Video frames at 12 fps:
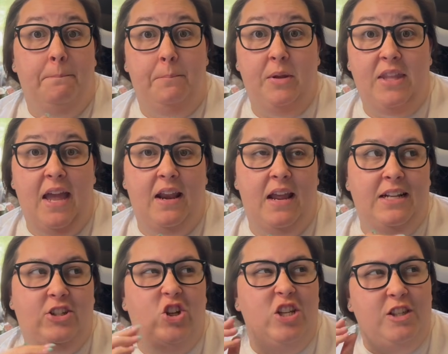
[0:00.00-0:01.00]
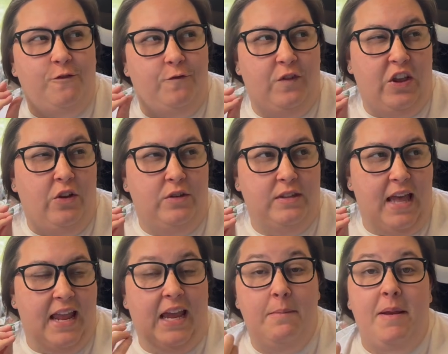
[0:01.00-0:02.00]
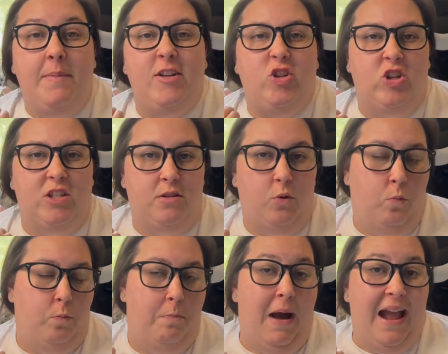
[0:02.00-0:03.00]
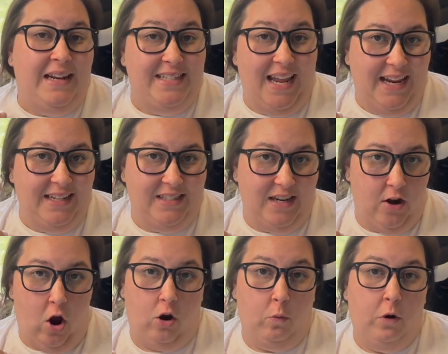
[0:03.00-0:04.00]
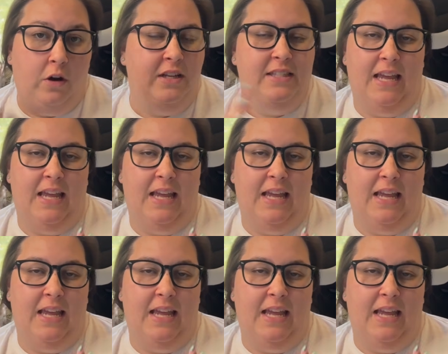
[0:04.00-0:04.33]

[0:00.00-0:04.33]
But then it just feels like, and maybe it's just my taste in artwork, because